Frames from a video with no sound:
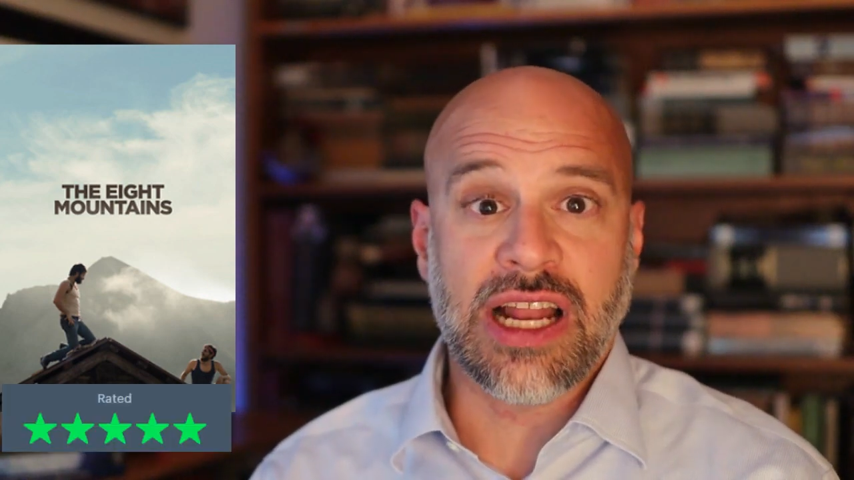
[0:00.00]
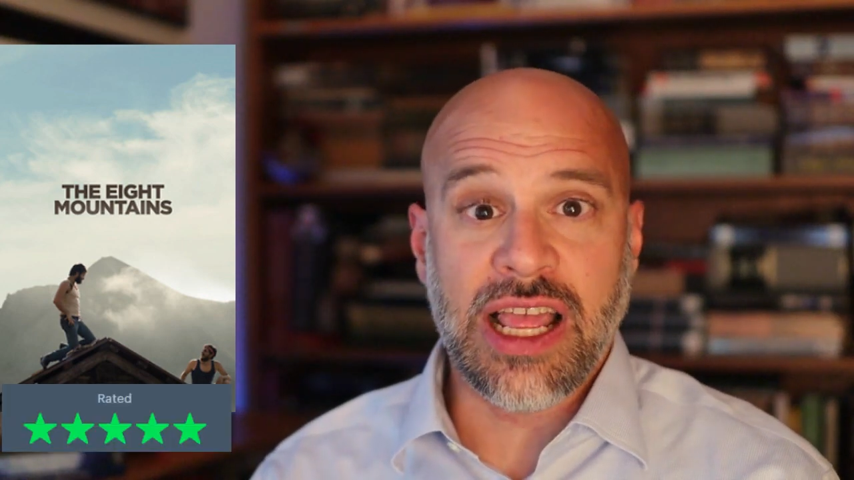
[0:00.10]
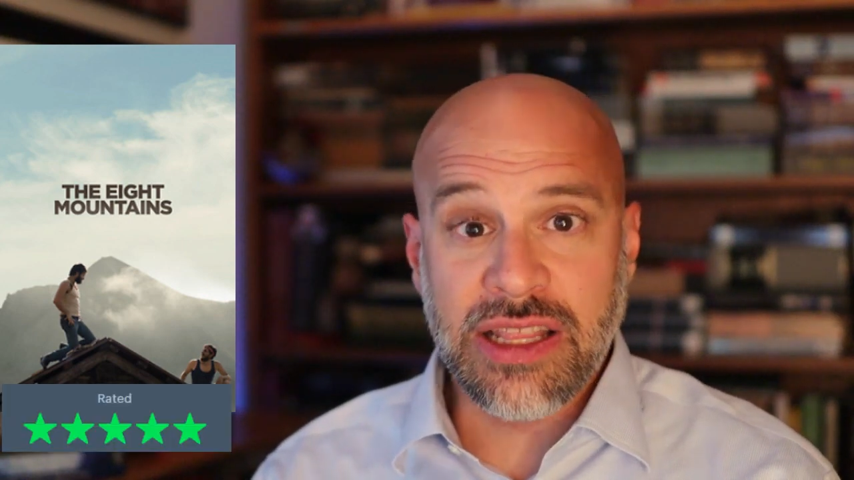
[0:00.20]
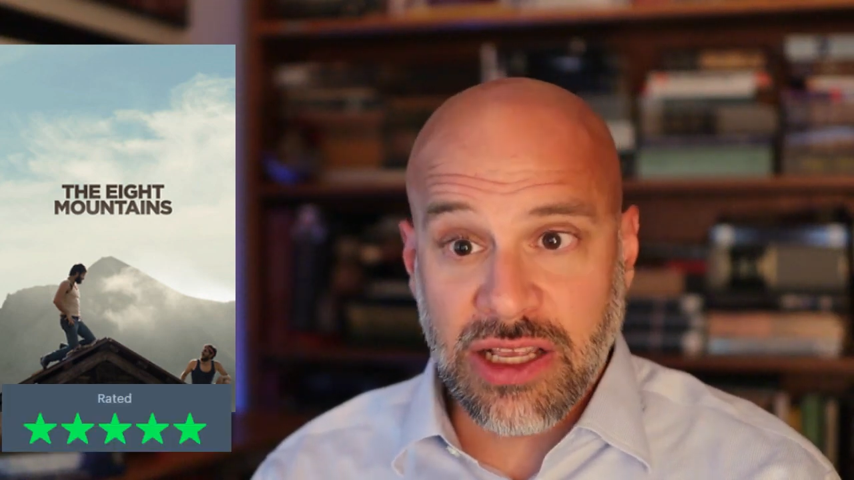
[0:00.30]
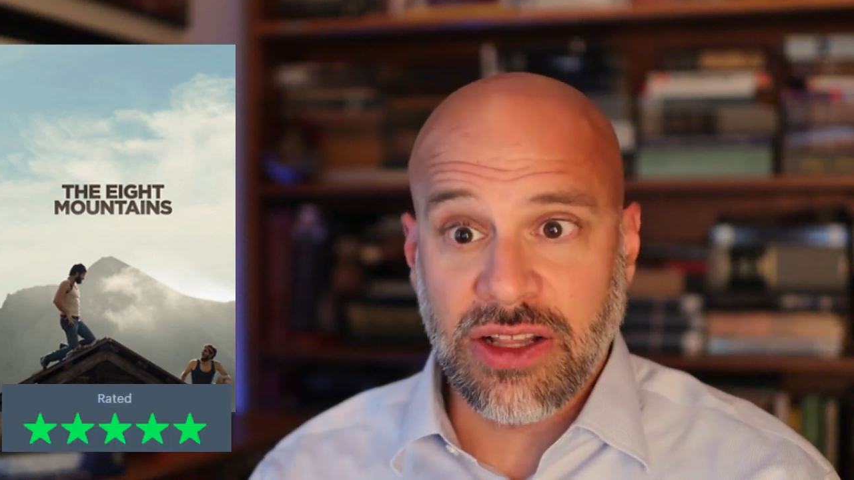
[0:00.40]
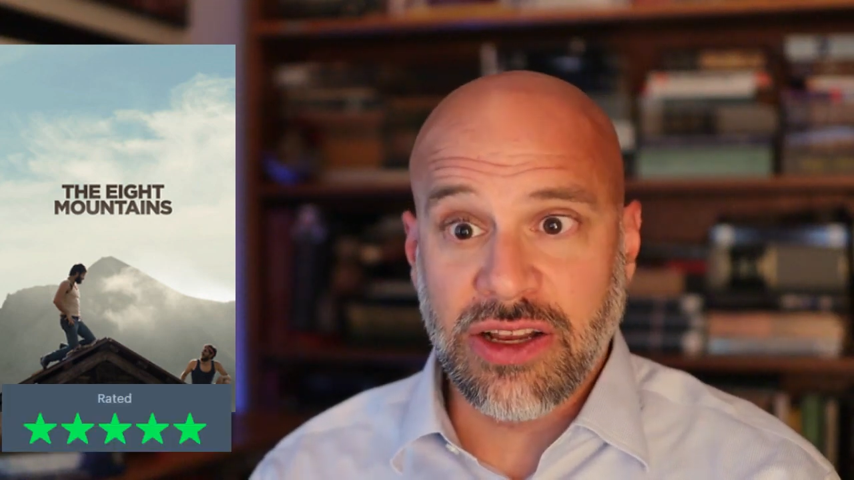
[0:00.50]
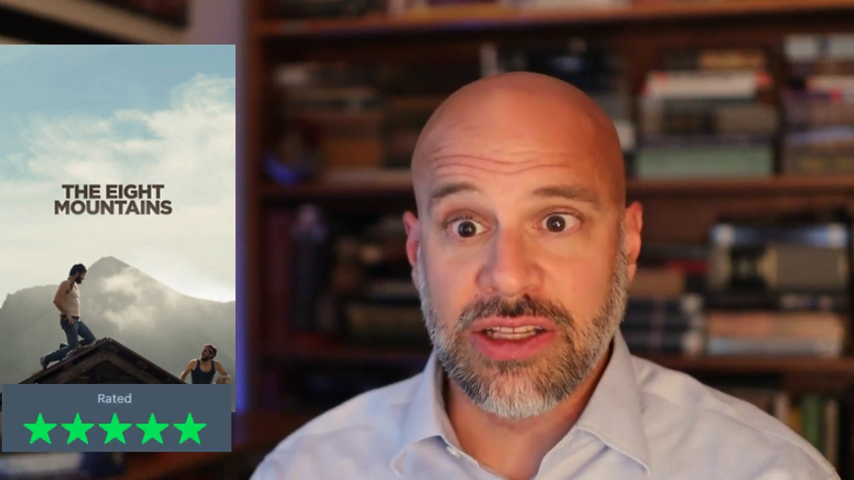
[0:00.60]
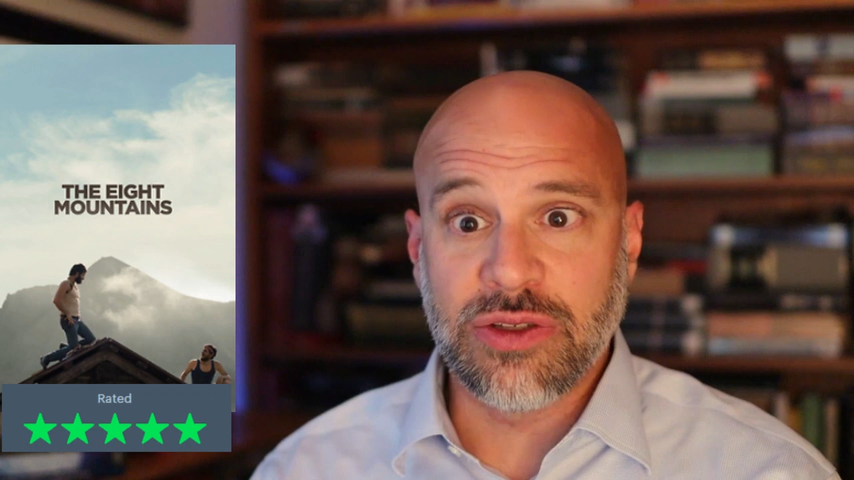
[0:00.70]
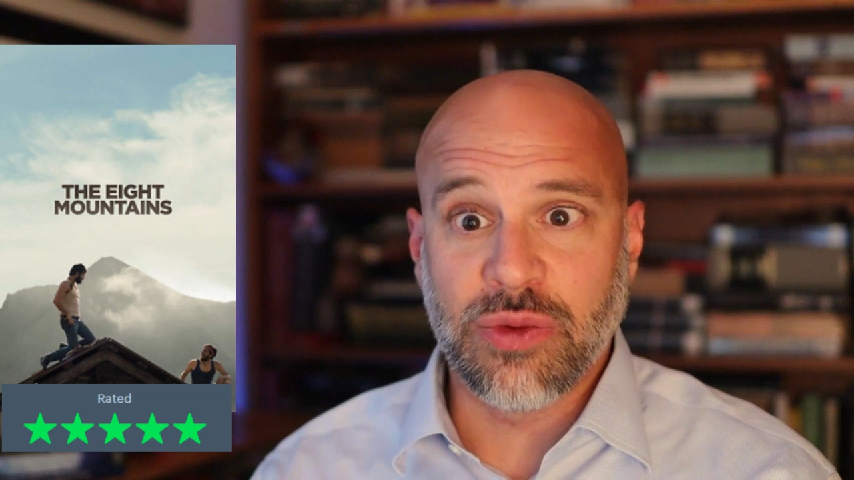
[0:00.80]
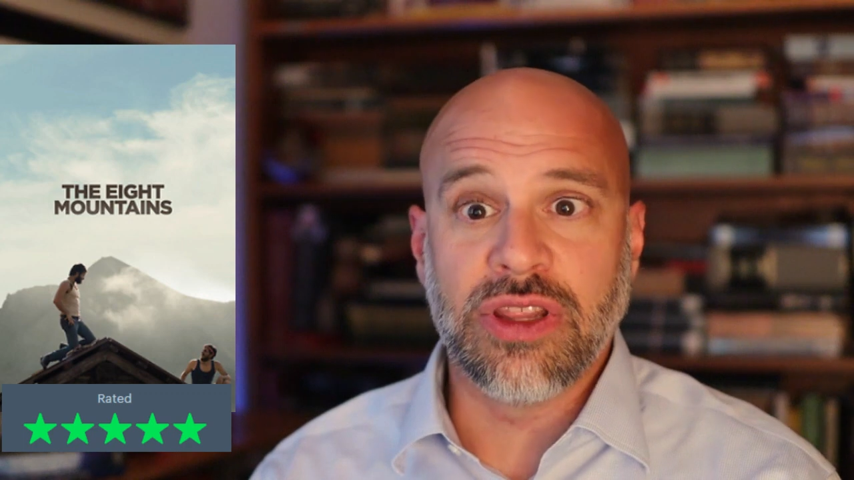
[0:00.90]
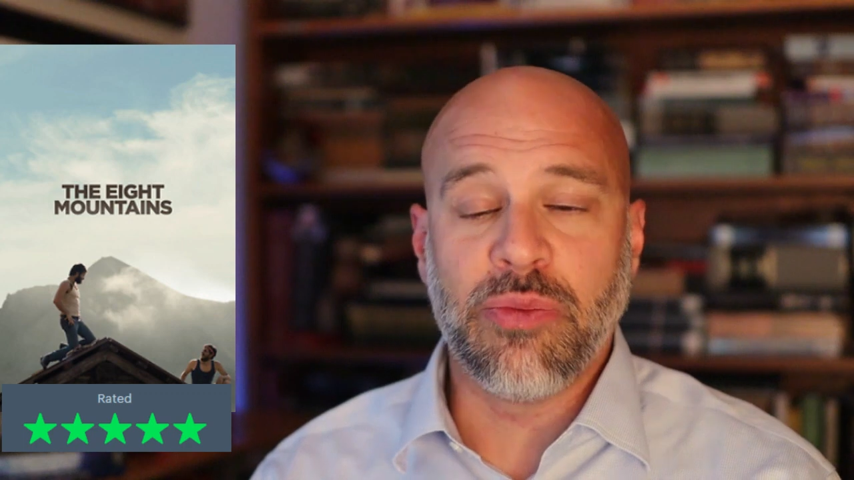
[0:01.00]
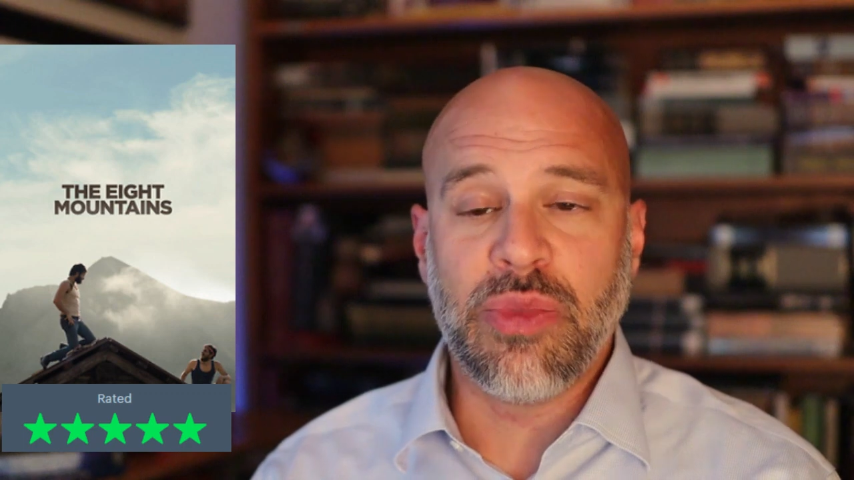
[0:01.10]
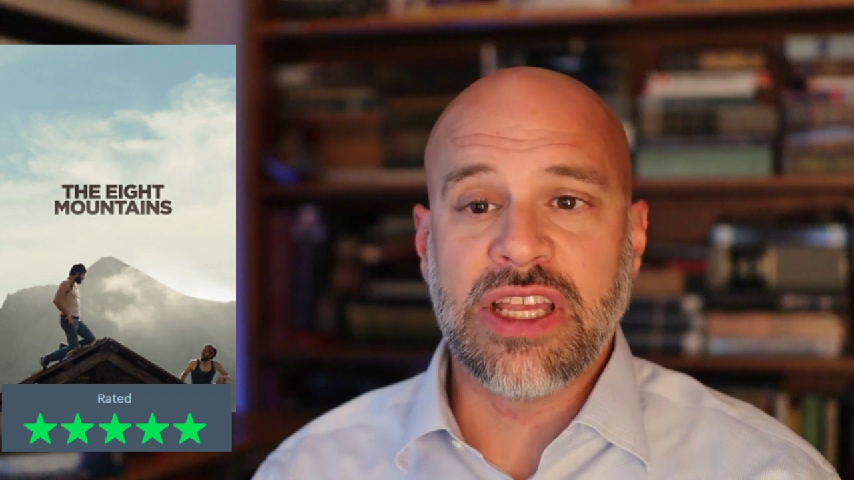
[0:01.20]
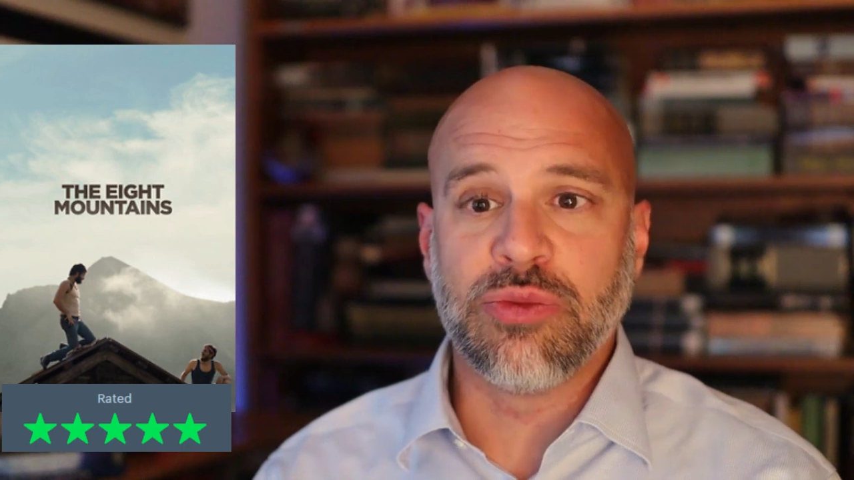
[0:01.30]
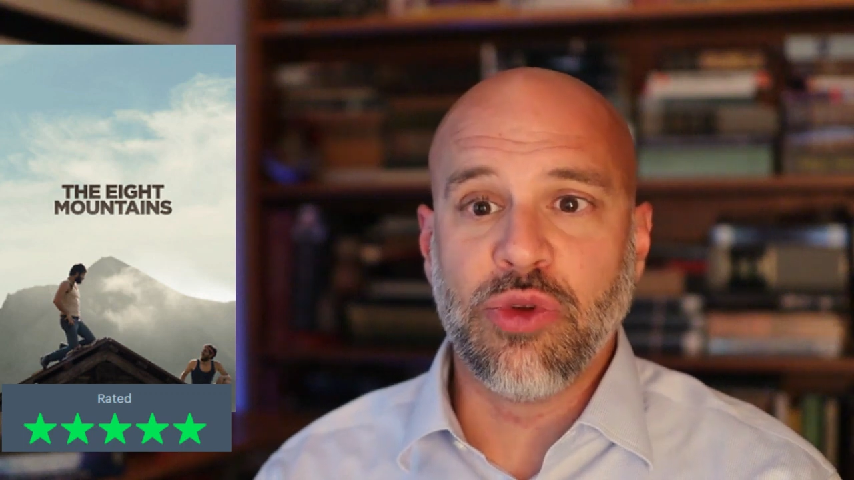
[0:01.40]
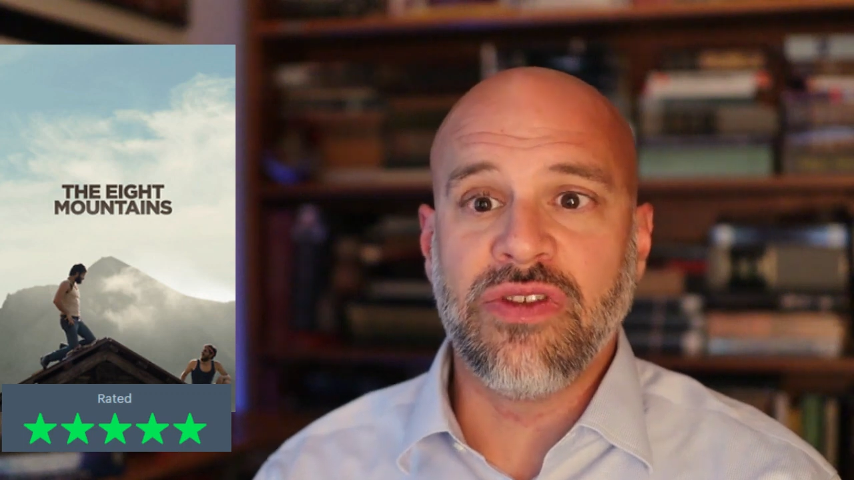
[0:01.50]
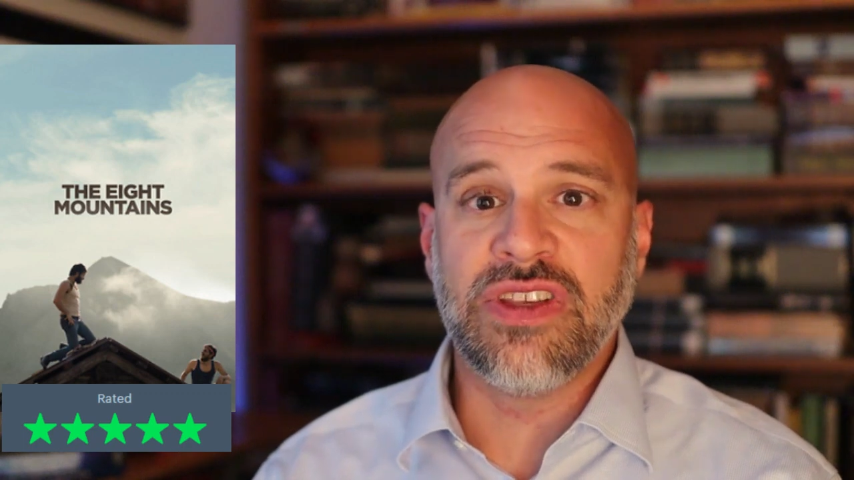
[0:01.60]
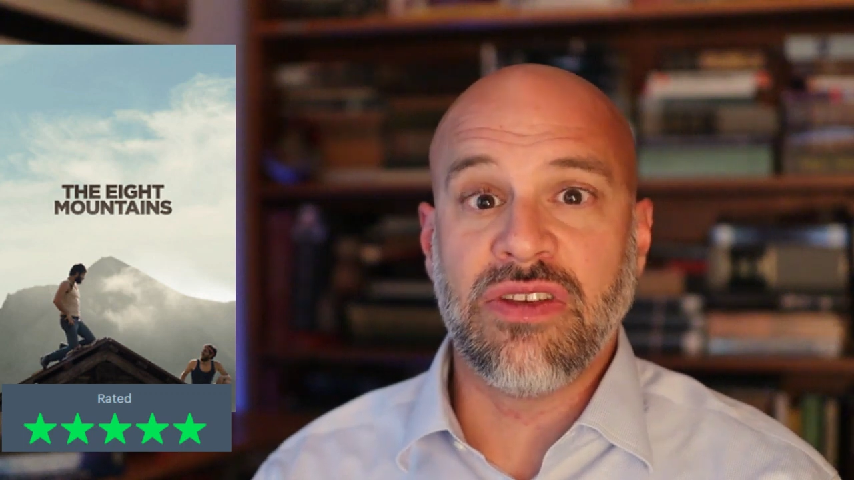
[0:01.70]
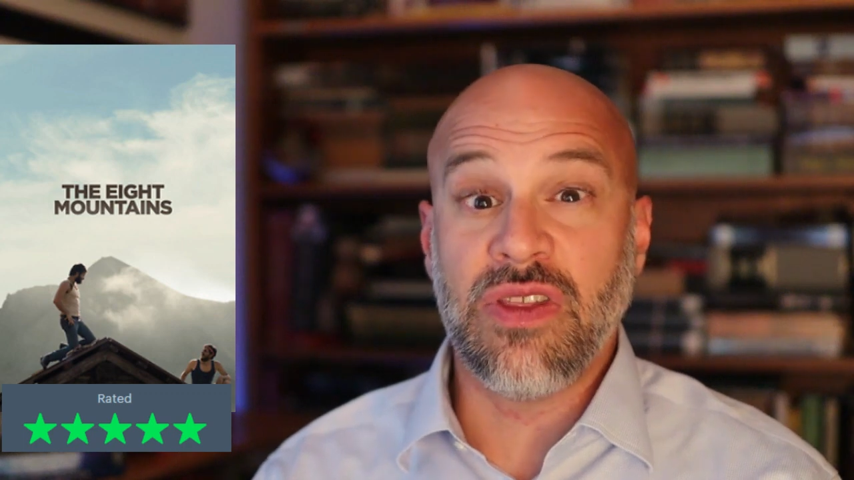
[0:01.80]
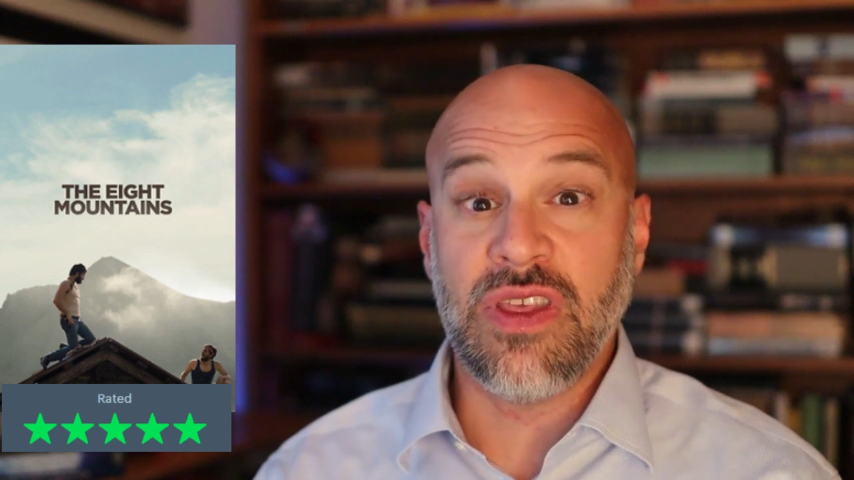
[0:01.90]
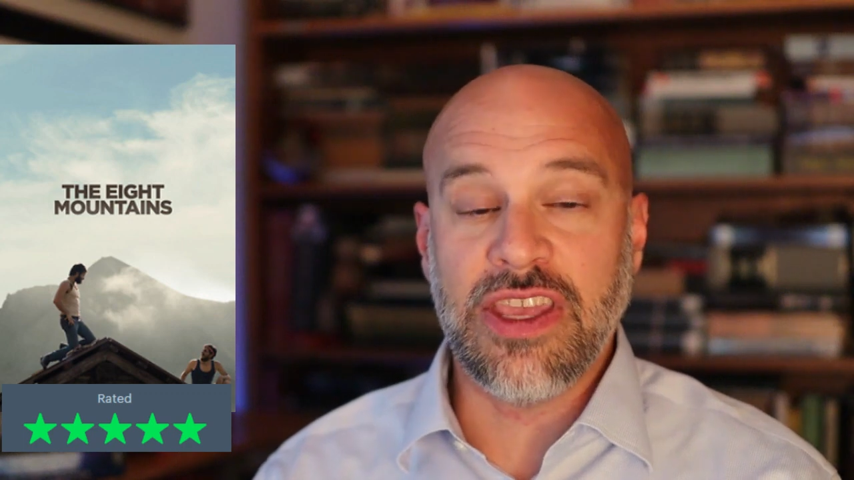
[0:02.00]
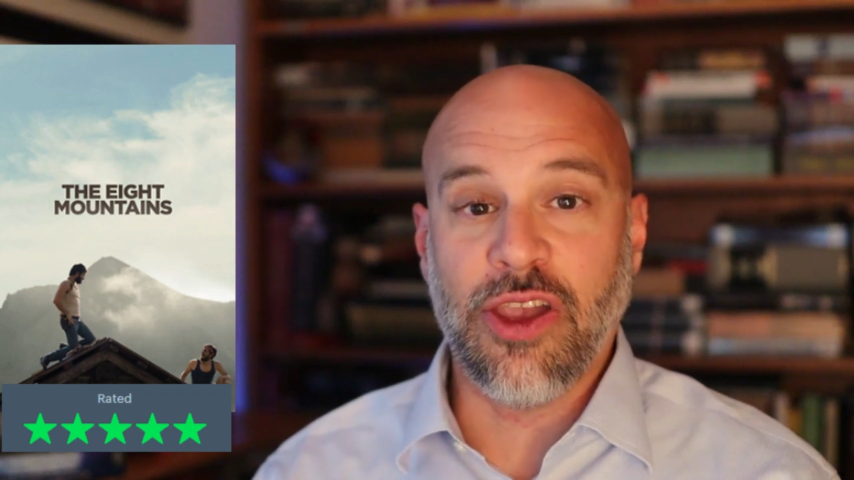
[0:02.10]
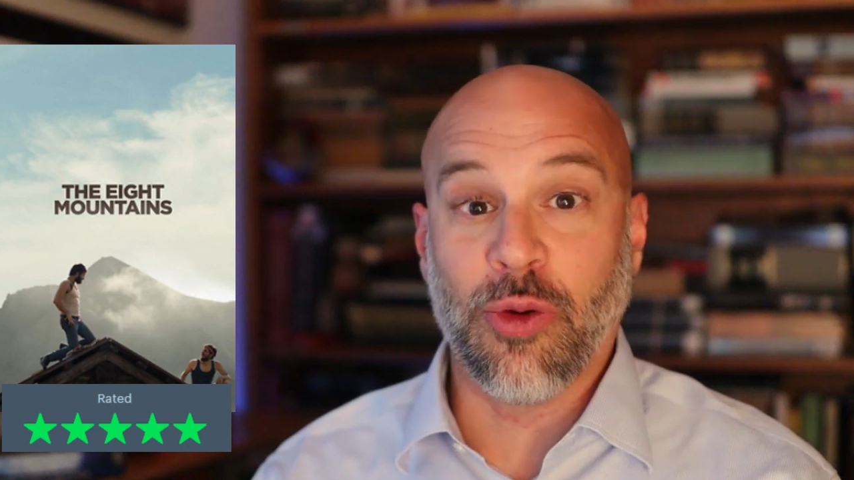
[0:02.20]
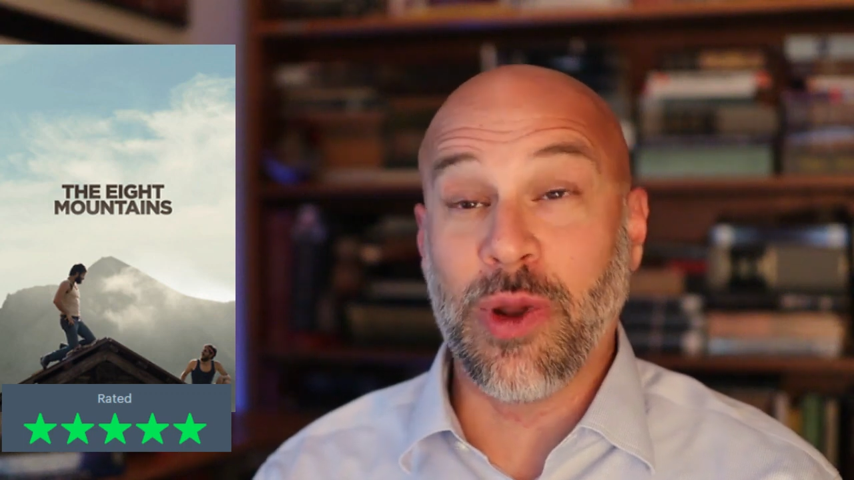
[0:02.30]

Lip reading: I declare this one of the best movies of the year,